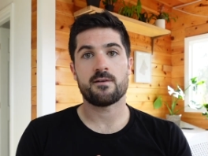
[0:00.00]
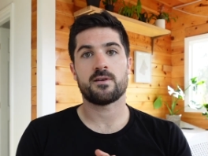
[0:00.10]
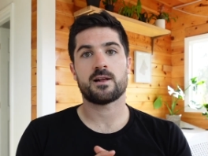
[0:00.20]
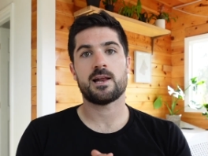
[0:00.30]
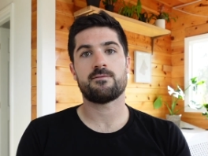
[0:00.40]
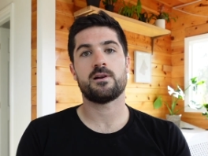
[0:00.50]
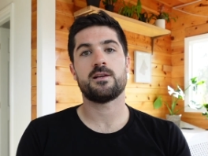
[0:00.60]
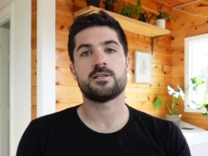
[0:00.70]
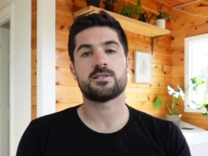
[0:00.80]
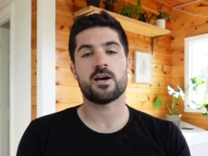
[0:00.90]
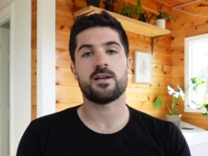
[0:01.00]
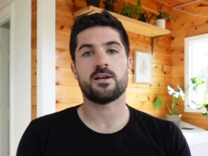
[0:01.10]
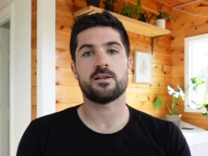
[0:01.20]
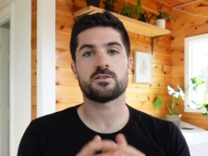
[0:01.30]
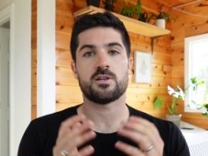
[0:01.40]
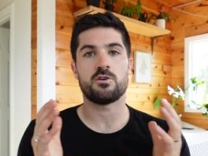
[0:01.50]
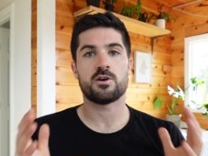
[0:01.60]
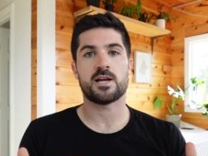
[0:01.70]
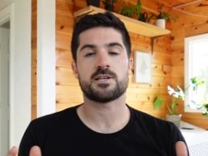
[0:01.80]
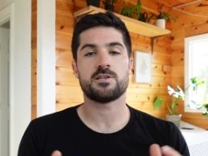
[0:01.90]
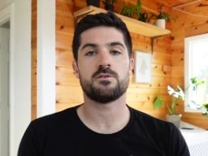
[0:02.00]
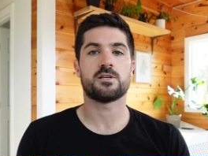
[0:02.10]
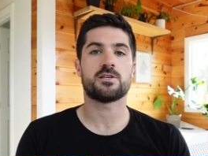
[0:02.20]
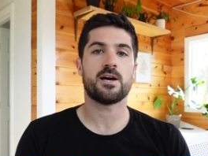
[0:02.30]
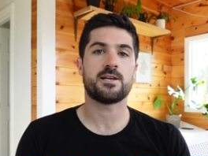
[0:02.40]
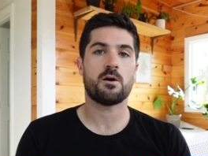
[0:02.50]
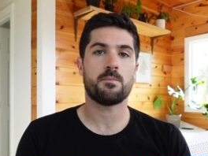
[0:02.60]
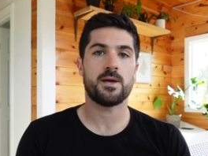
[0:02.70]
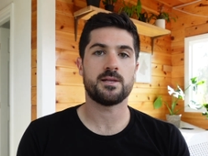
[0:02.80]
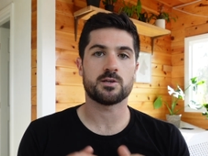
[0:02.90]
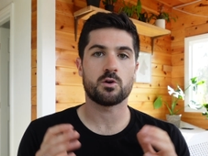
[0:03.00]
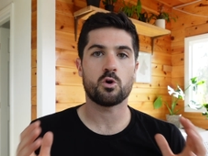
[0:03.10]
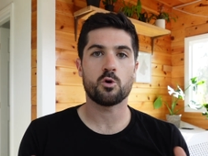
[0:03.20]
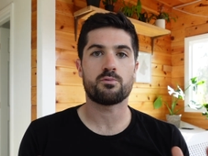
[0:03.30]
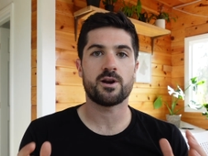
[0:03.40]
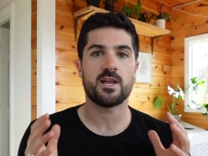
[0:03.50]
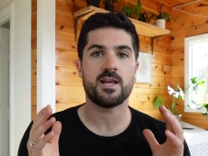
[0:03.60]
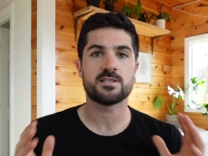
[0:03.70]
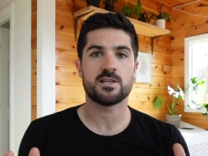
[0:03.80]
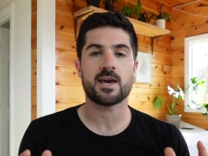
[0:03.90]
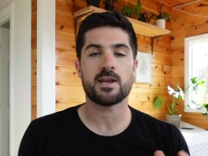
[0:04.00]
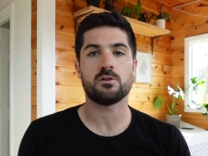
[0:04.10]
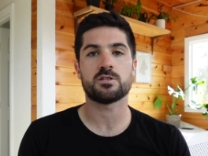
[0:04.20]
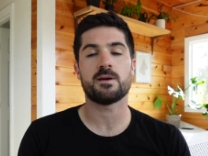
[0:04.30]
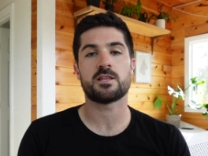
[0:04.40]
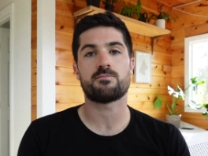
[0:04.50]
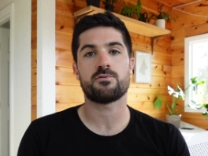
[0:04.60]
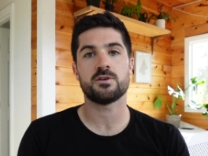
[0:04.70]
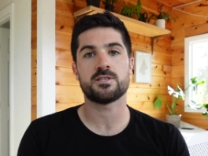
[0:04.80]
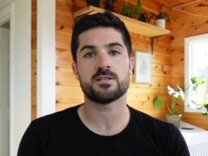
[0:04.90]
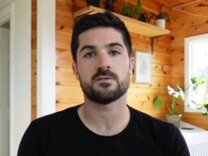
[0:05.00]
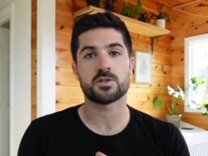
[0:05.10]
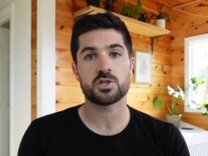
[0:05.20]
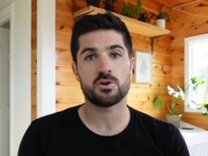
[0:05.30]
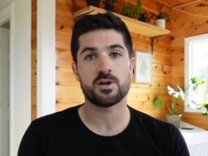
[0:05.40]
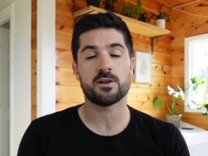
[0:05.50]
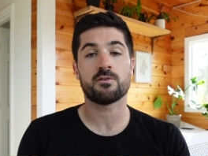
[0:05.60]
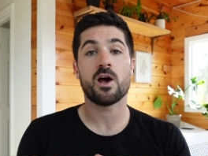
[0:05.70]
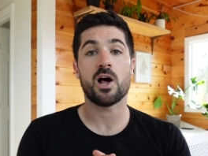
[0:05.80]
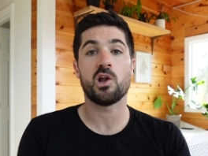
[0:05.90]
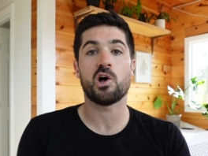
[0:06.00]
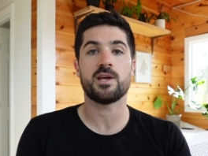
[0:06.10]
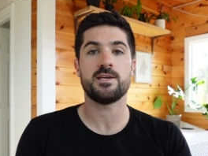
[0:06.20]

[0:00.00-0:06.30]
have cleverly designed it so that you can actually use the tie-down pins incorporated into the kennel to make the process of securing it a lot